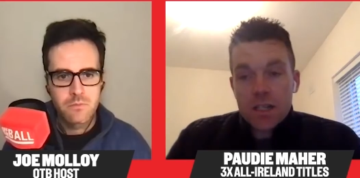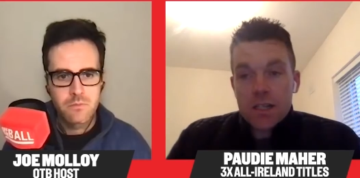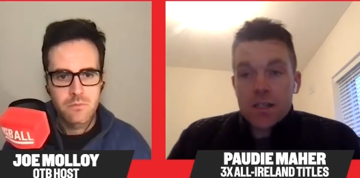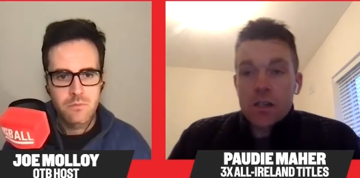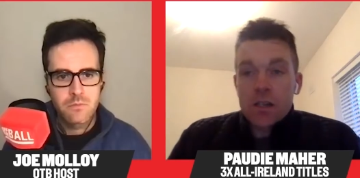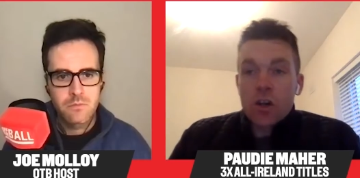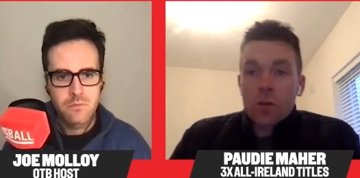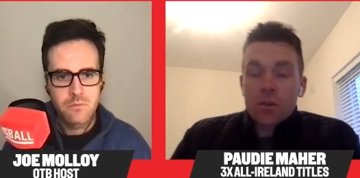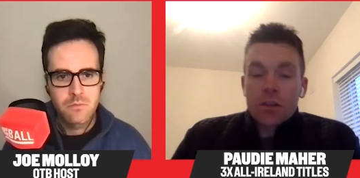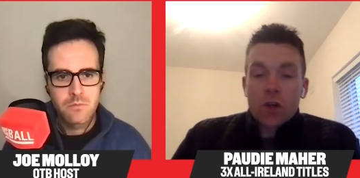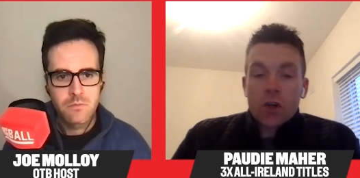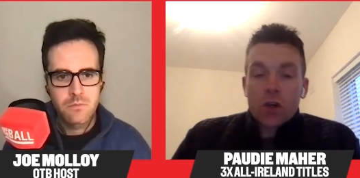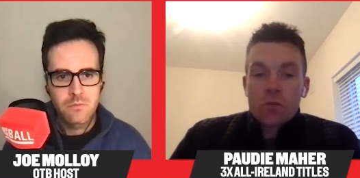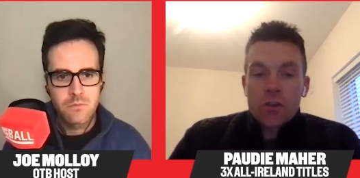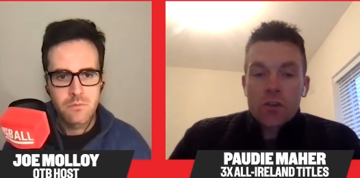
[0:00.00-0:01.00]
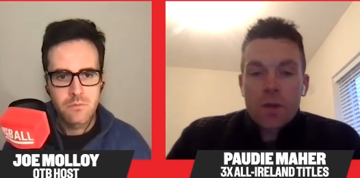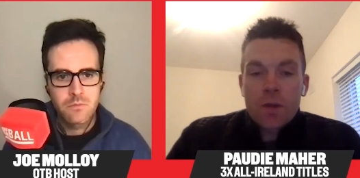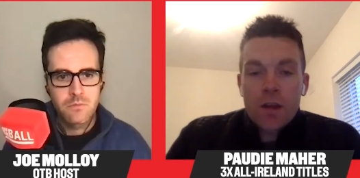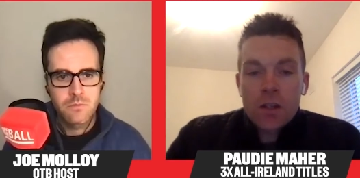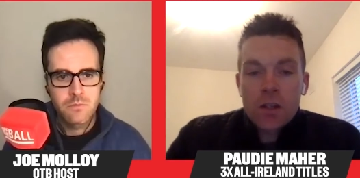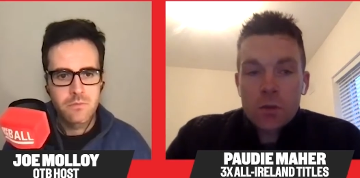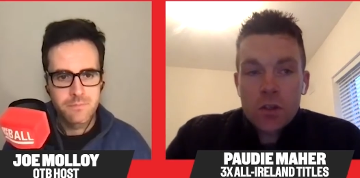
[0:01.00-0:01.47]
Speaker 1: still coming to terms. To be
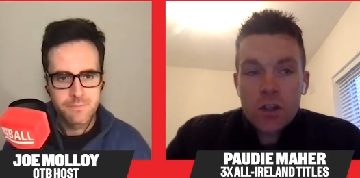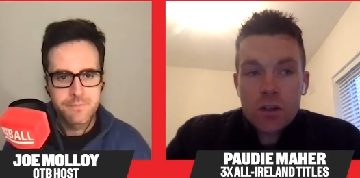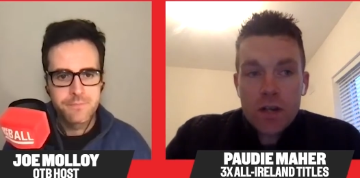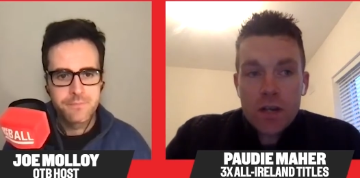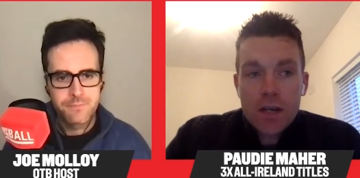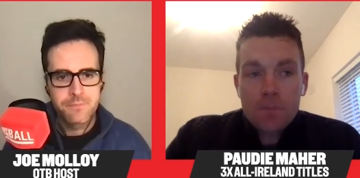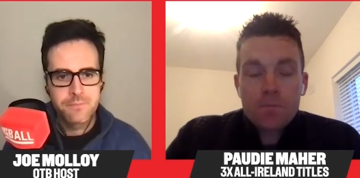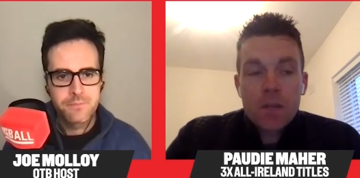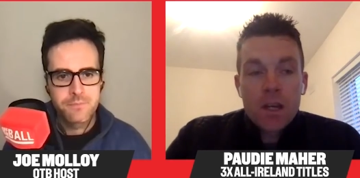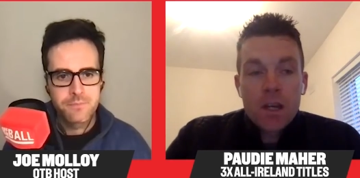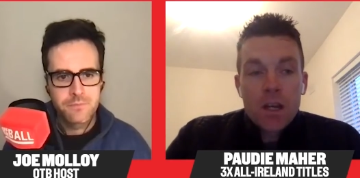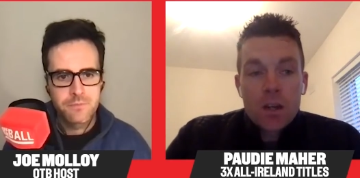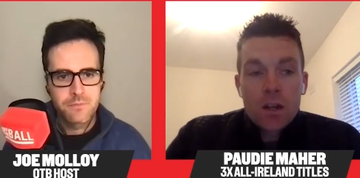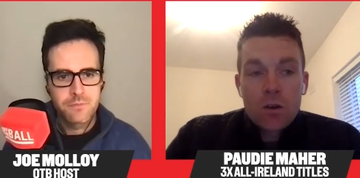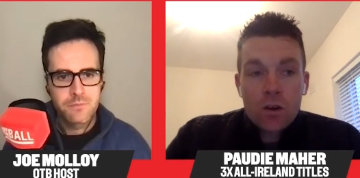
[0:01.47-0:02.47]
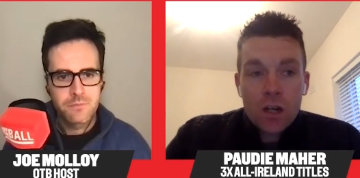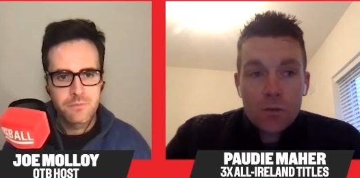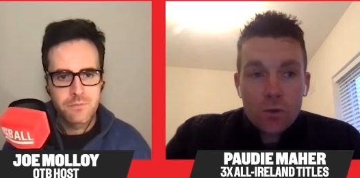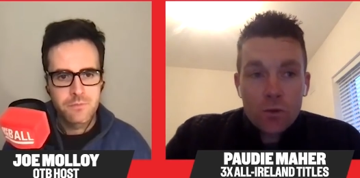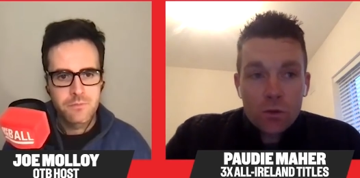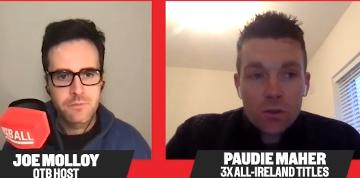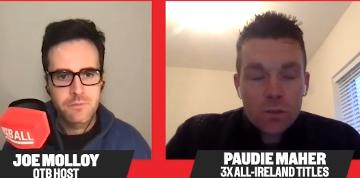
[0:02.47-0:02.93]
honest with you, um, look, I'm
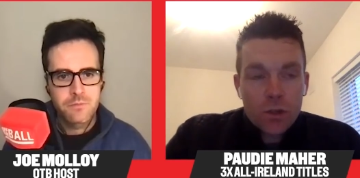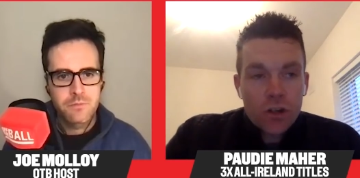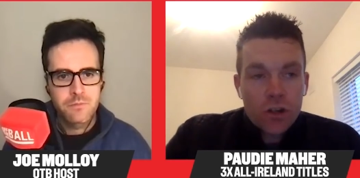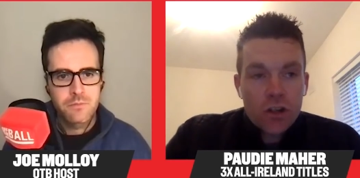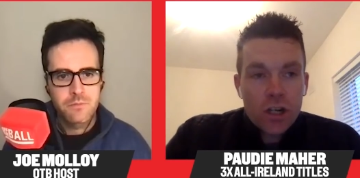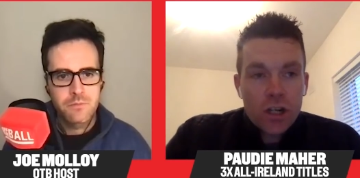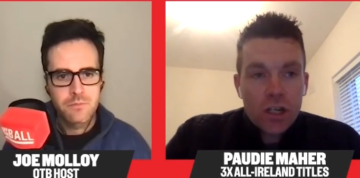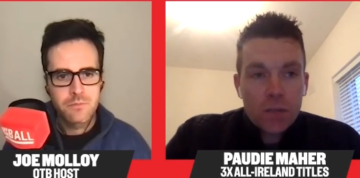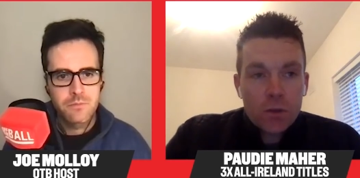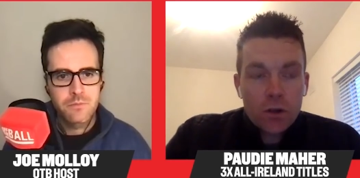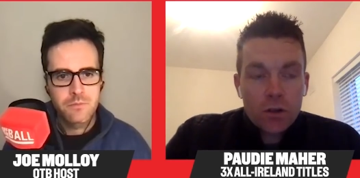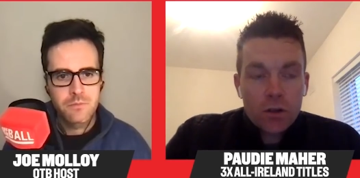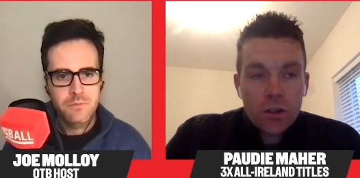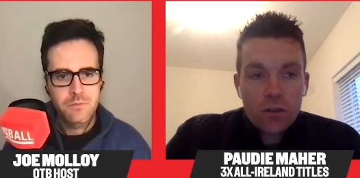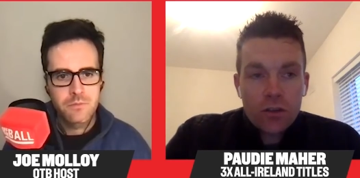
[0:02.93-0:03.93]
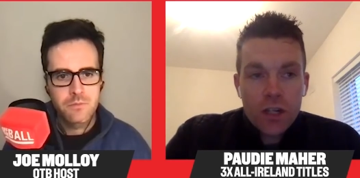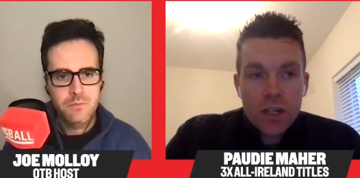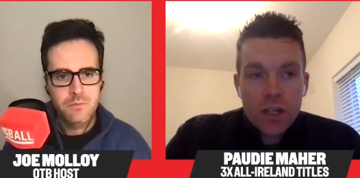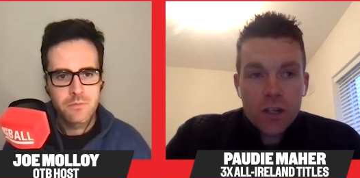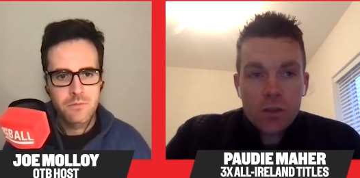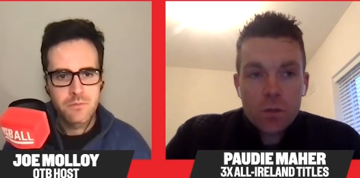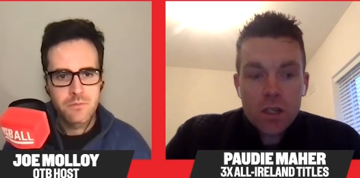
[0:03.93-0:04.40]
no spring chicken. I'm 33
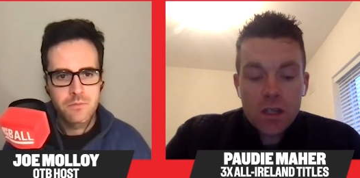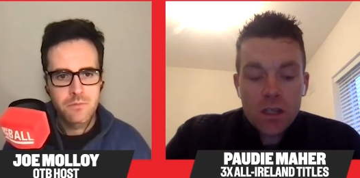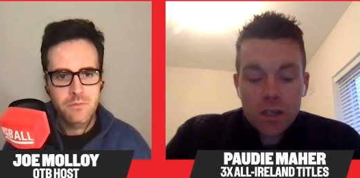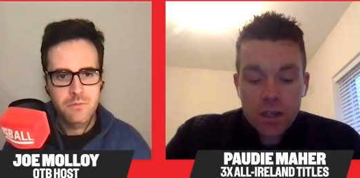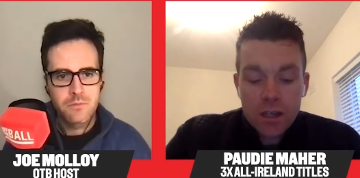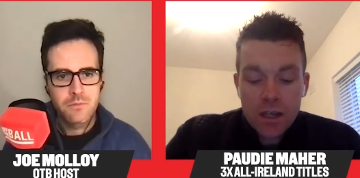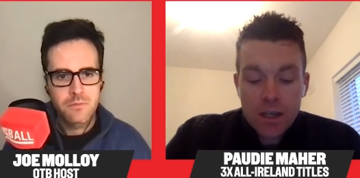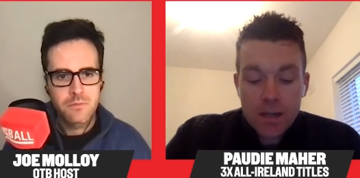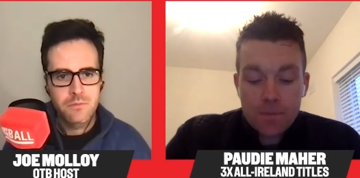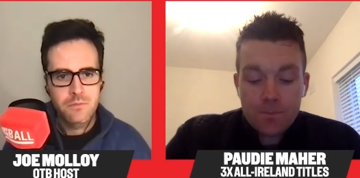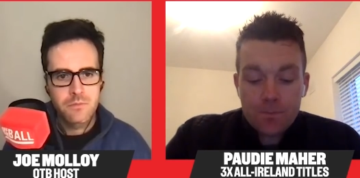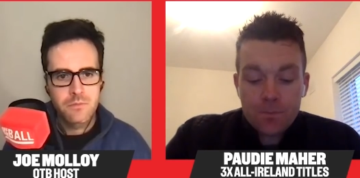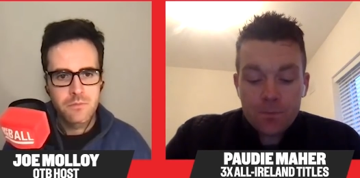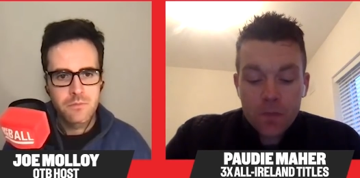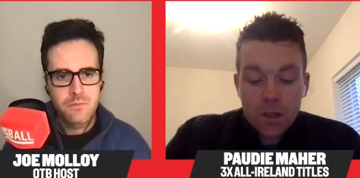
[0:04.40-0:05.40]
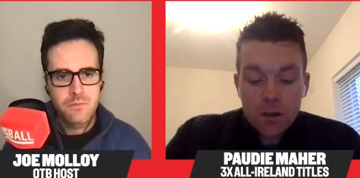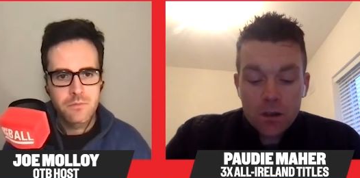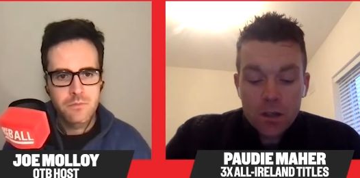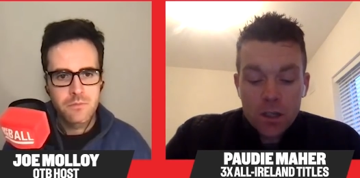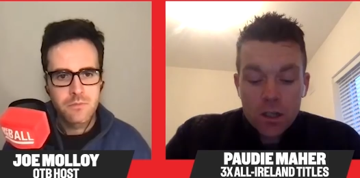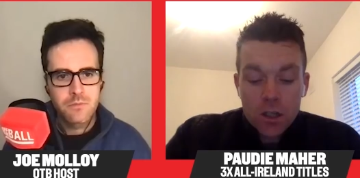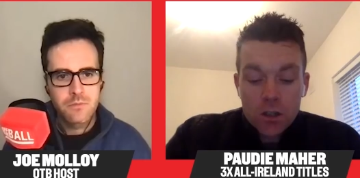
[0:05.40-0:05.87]
next week. Um,
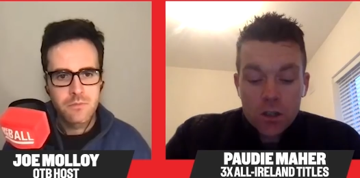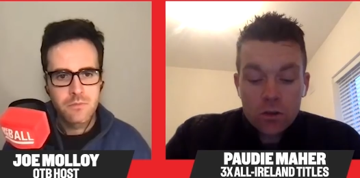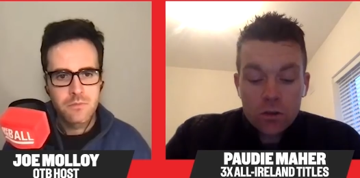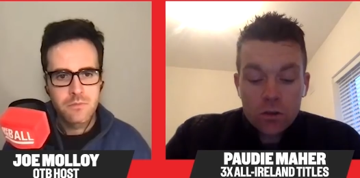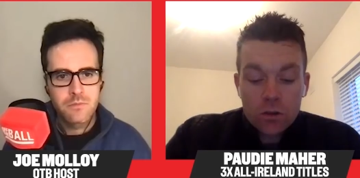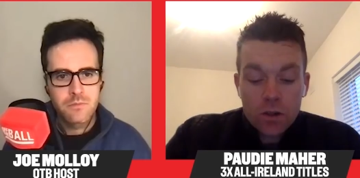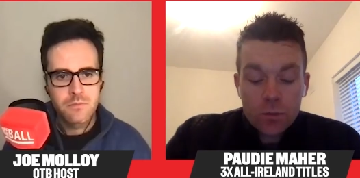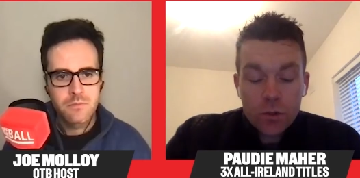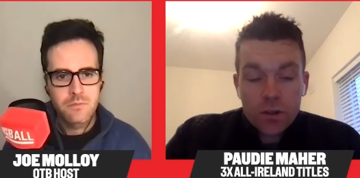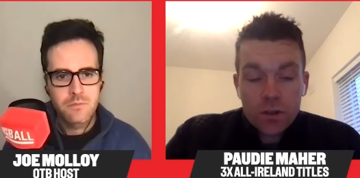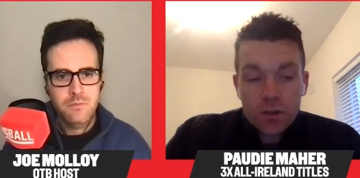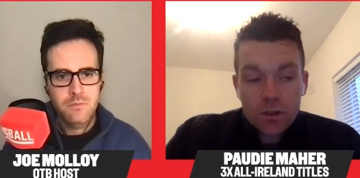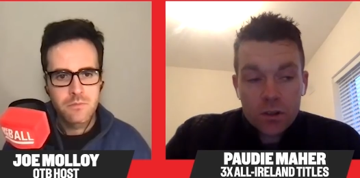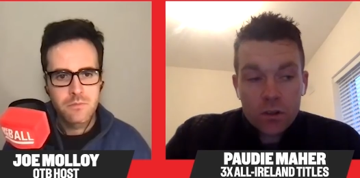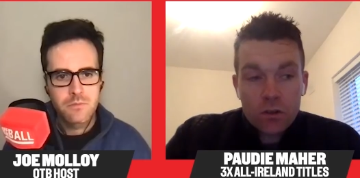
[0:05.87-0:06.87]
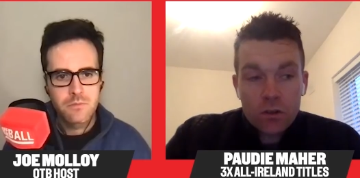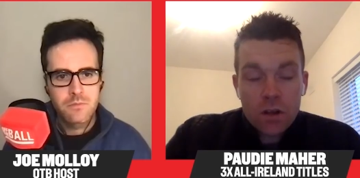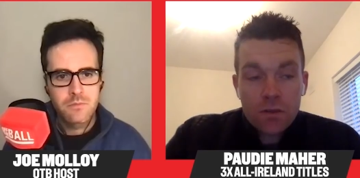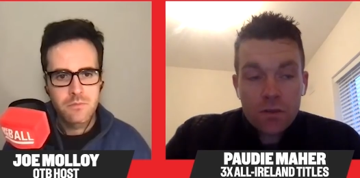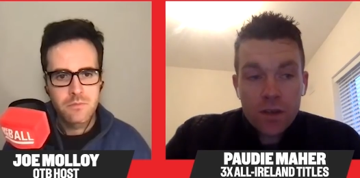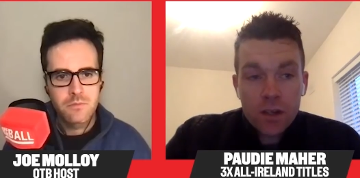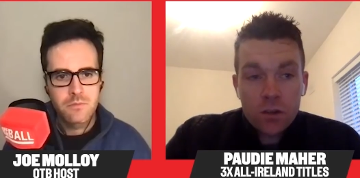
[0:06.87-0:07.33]
you know, but you know, I
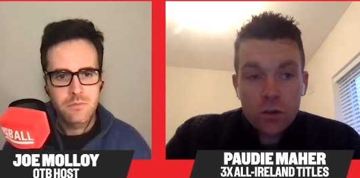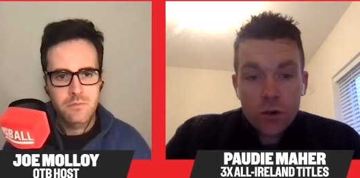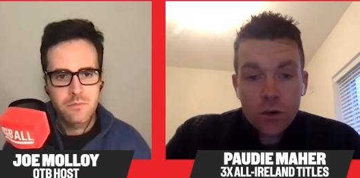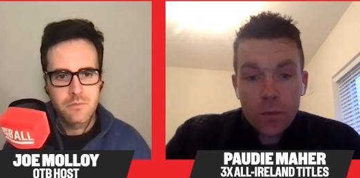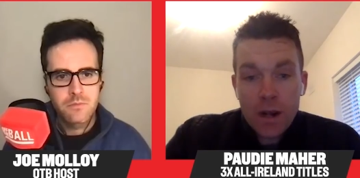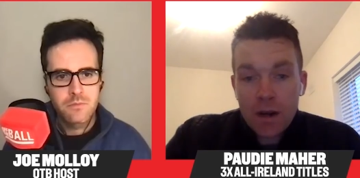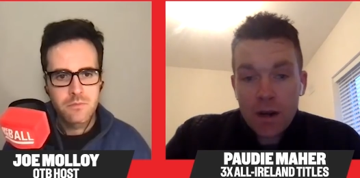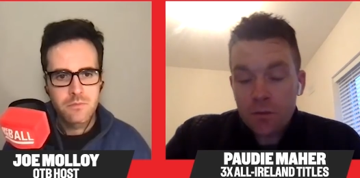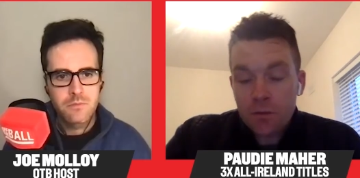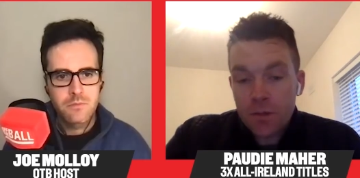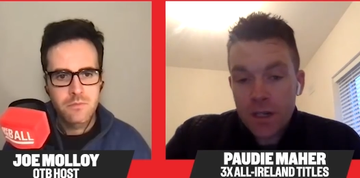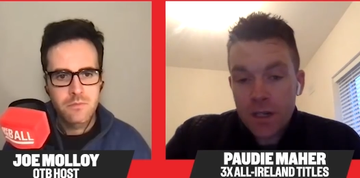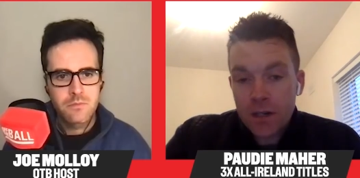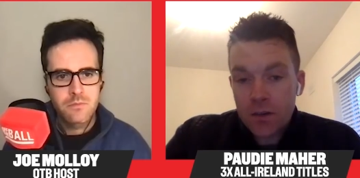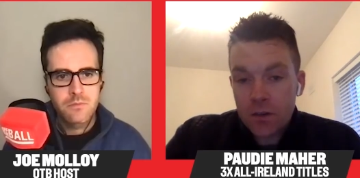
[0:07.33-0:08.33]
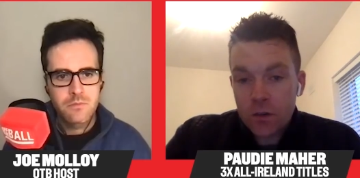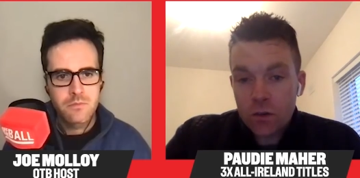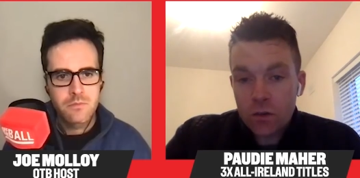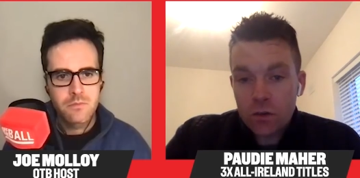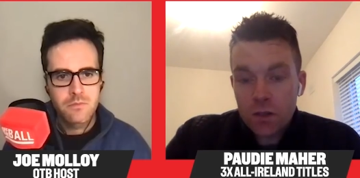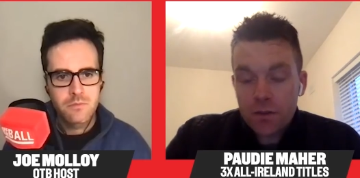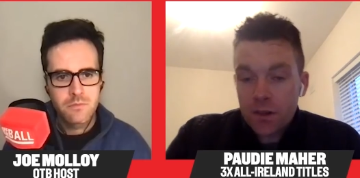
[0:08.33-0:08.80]
felt good apart from that. You
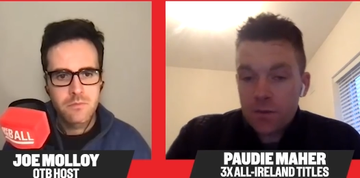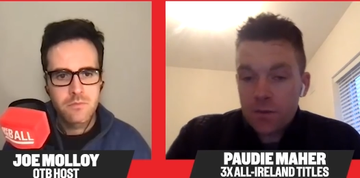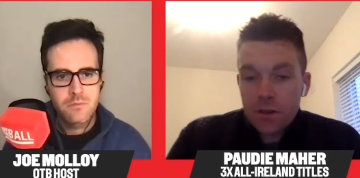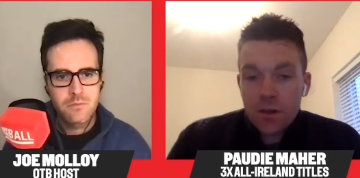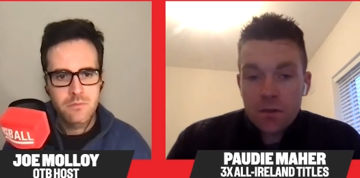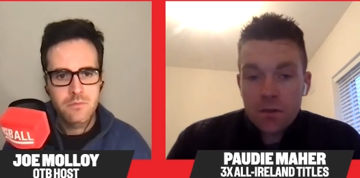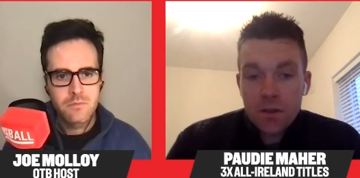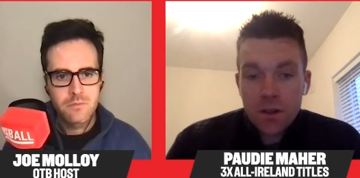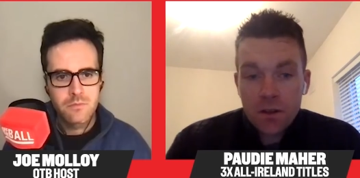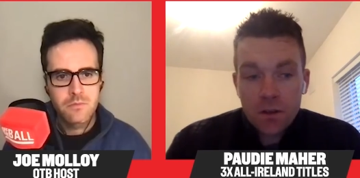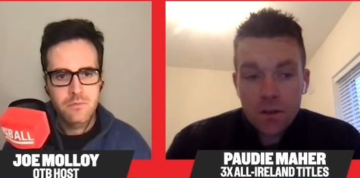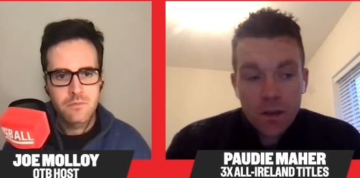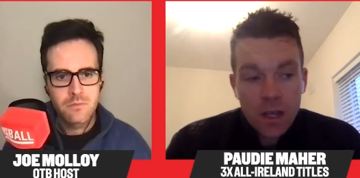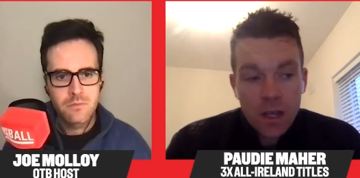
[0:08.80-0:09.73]
know, I felt very fit.